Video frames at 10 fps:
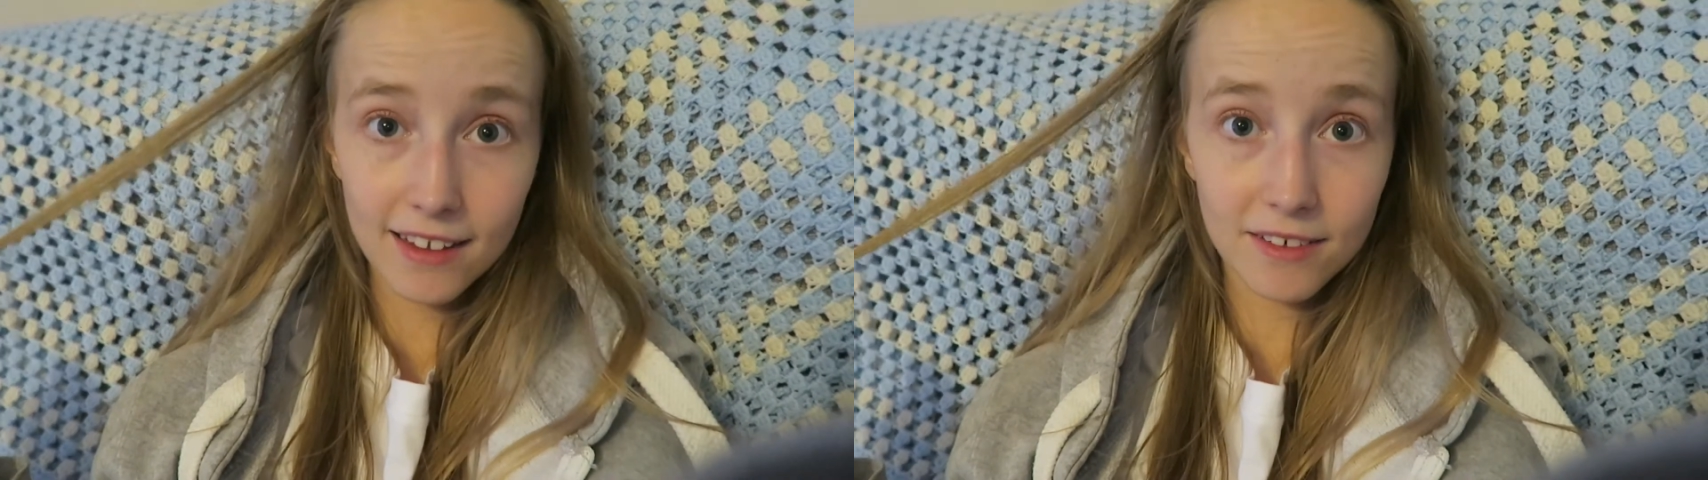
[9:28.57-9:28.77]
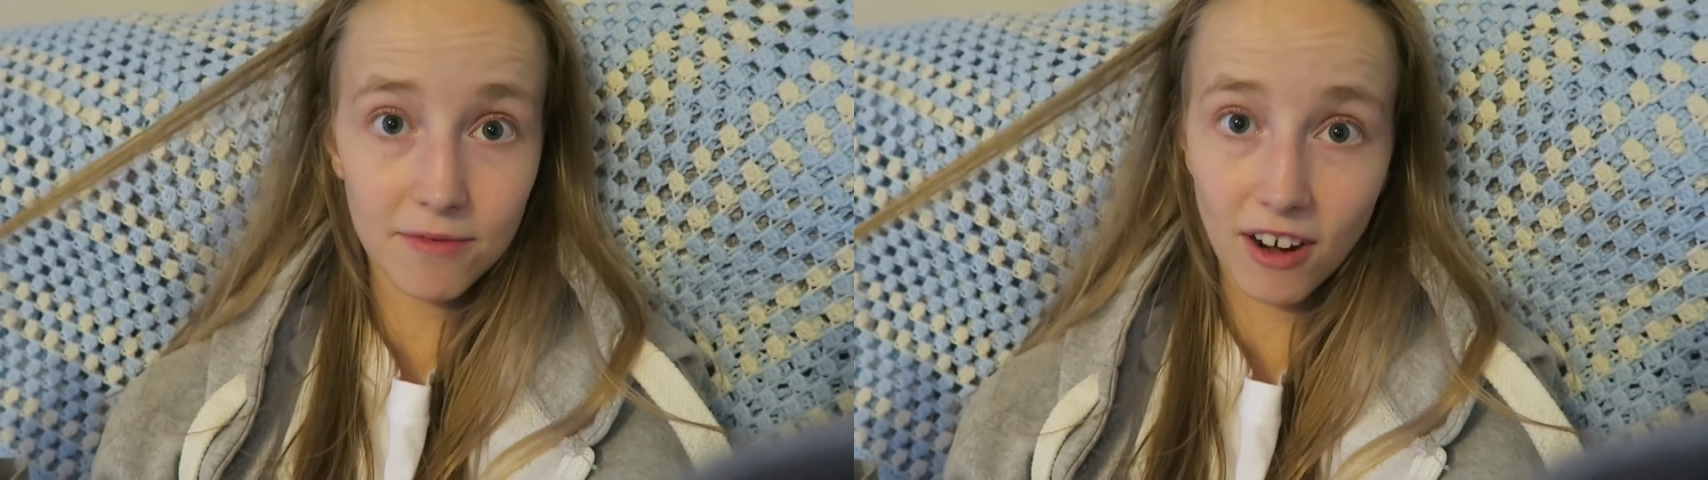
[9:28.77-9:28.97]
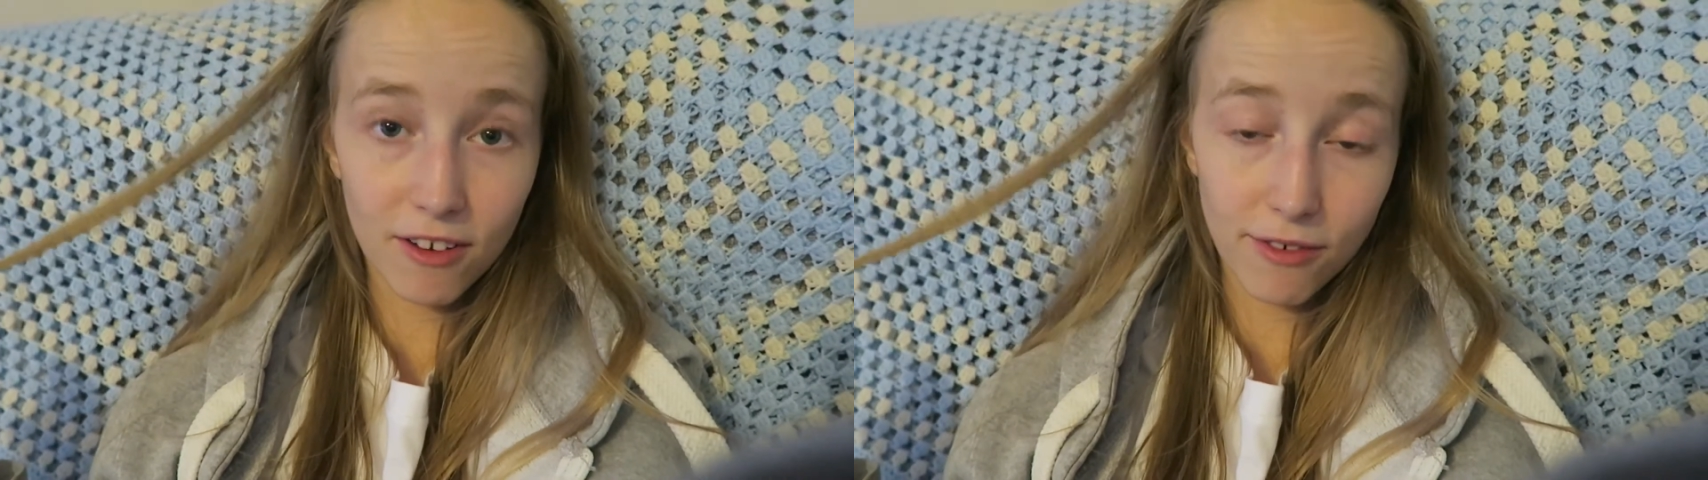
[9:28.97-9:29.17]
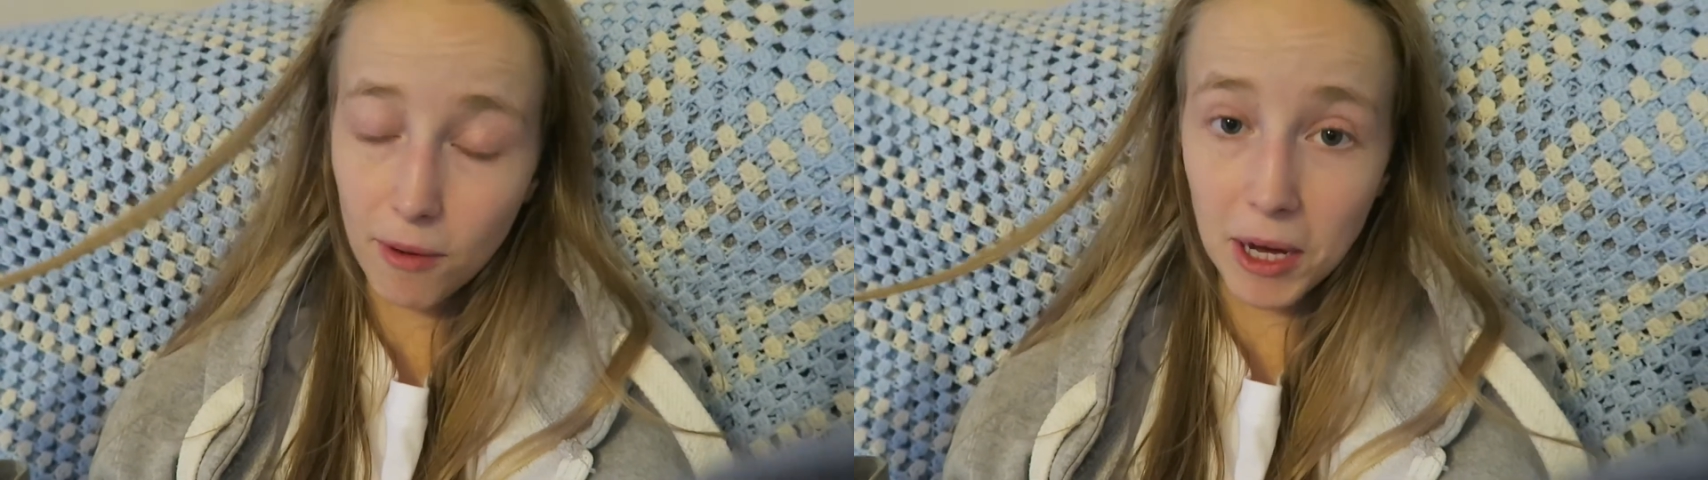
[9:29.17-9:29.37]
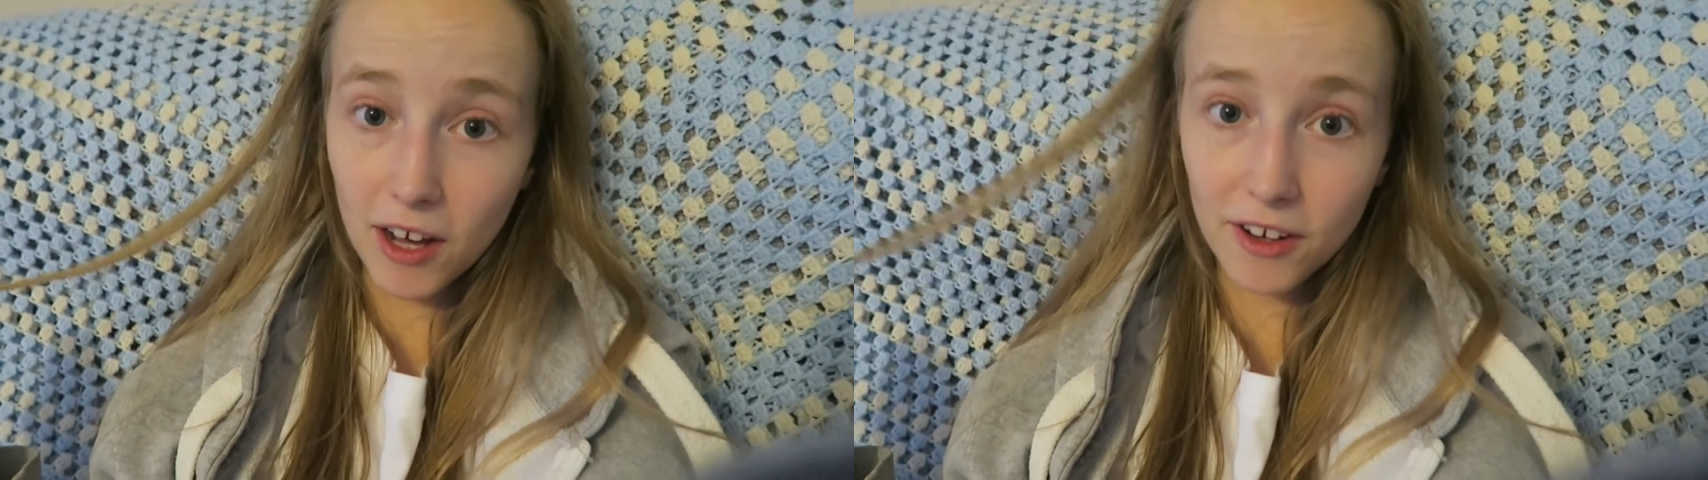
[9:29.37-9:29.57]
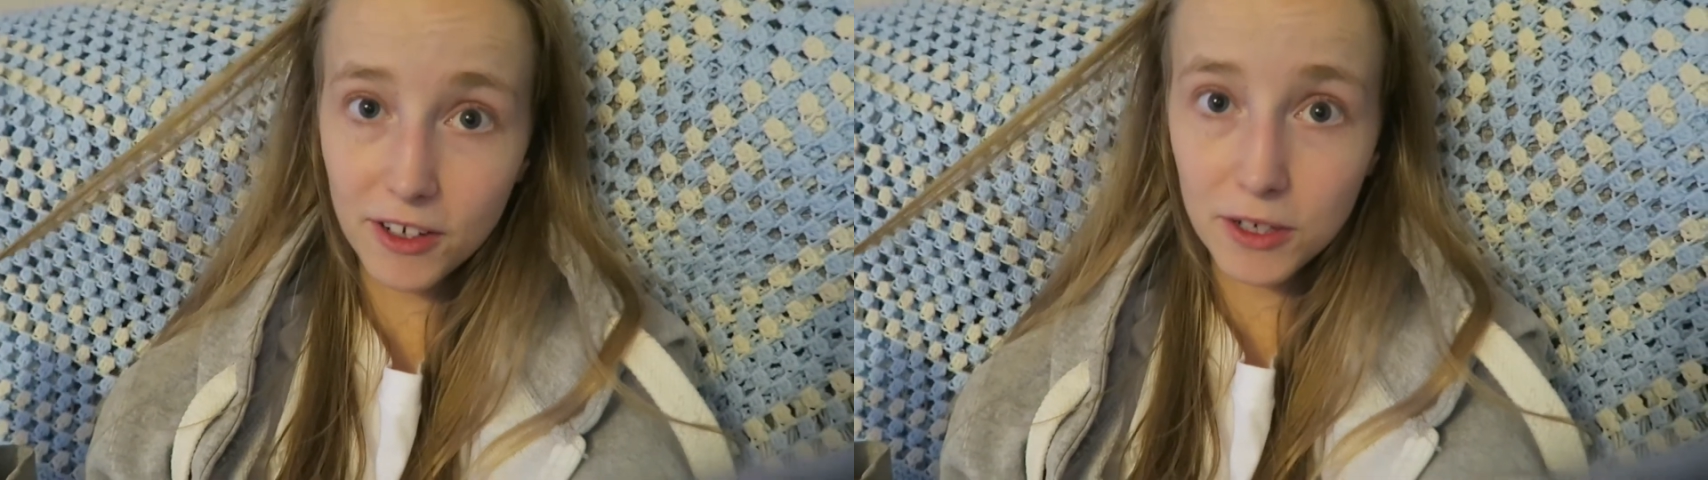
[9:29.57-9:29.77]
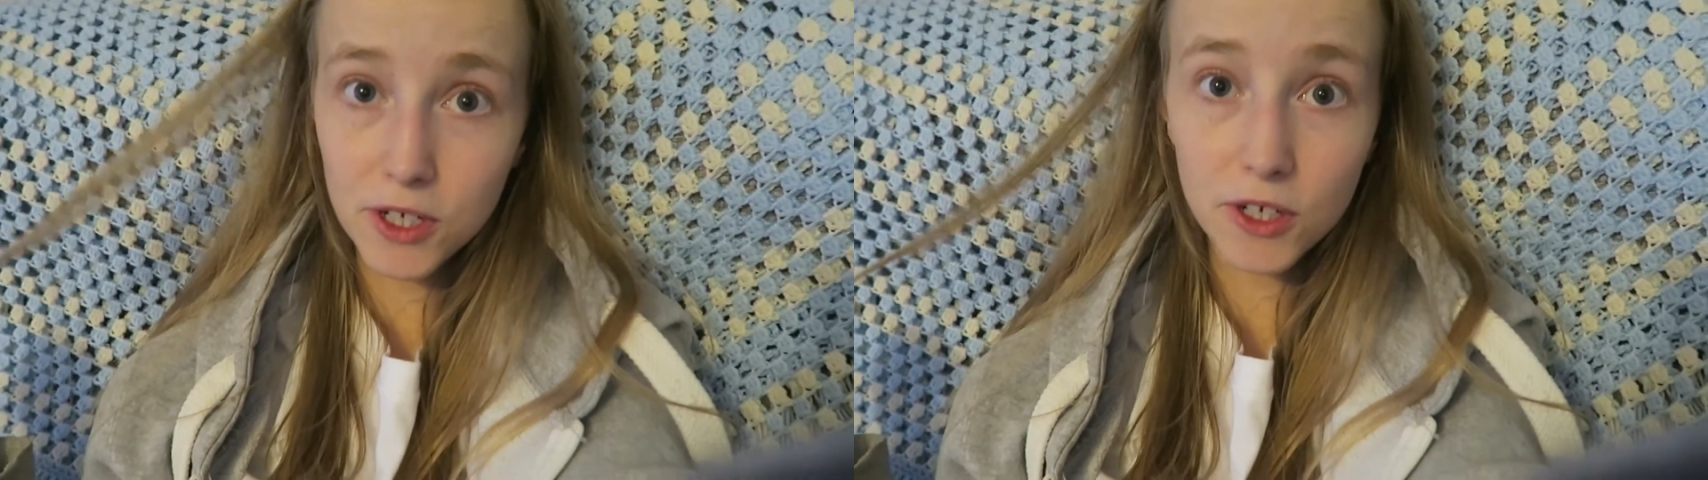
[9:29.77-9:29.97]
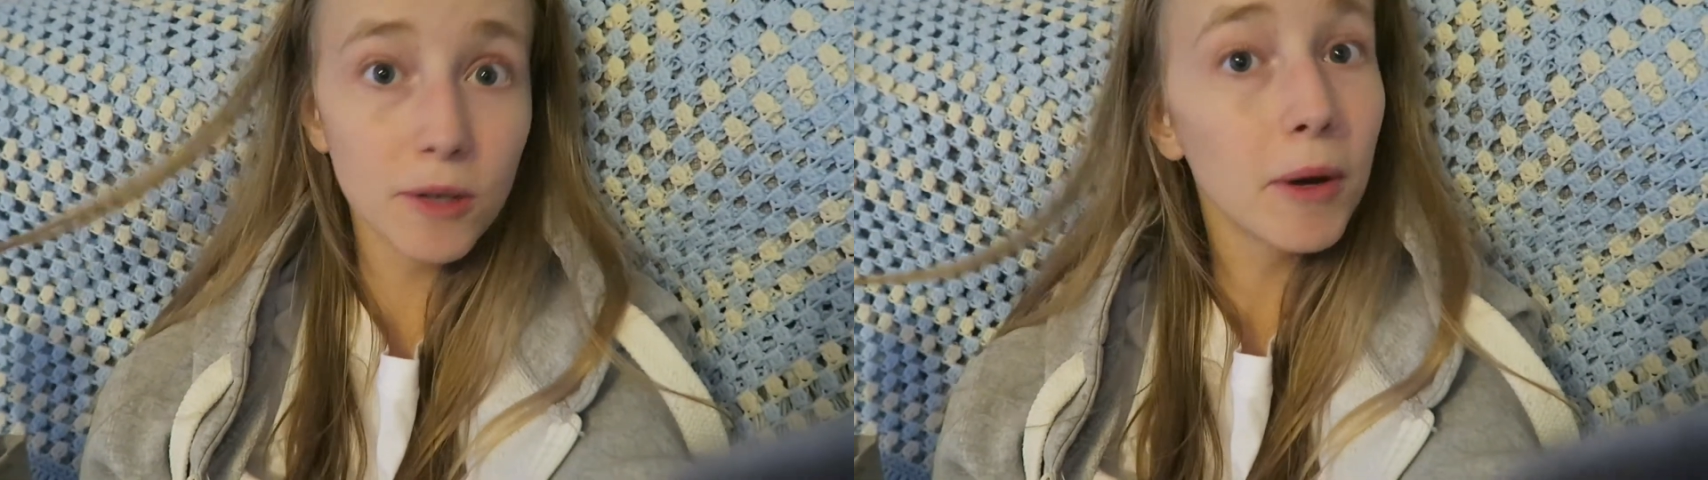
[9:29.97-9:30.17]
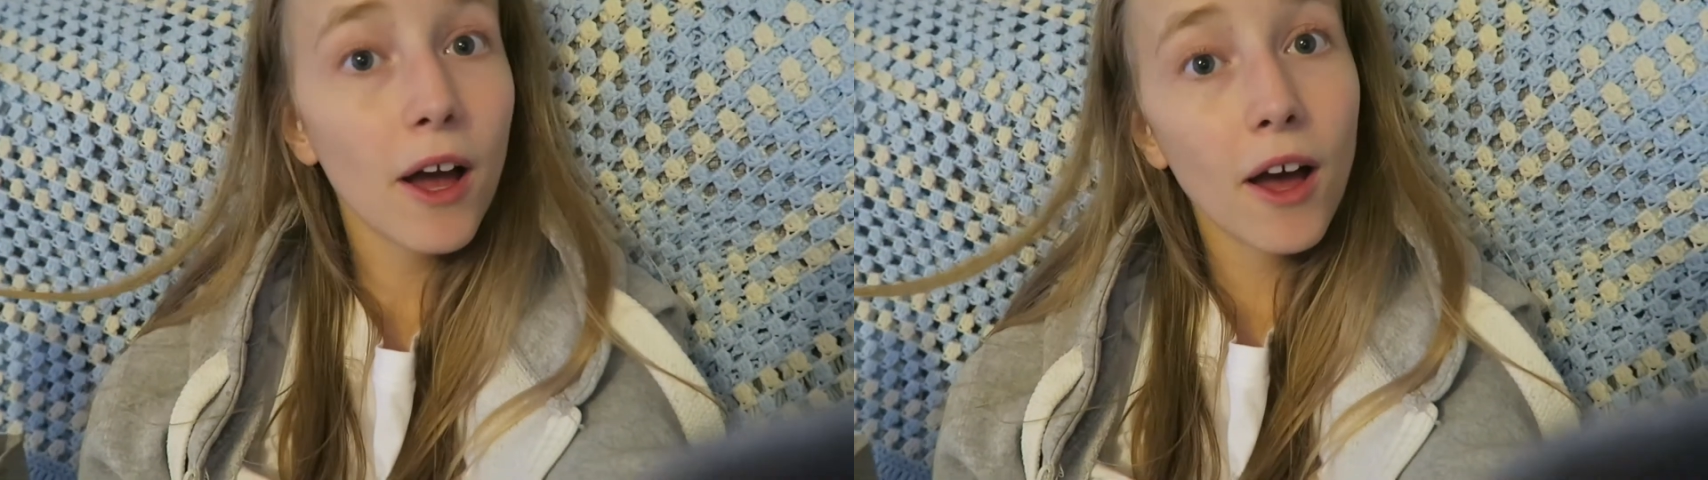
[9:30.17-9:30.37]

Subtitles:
and very far behind on YouTube,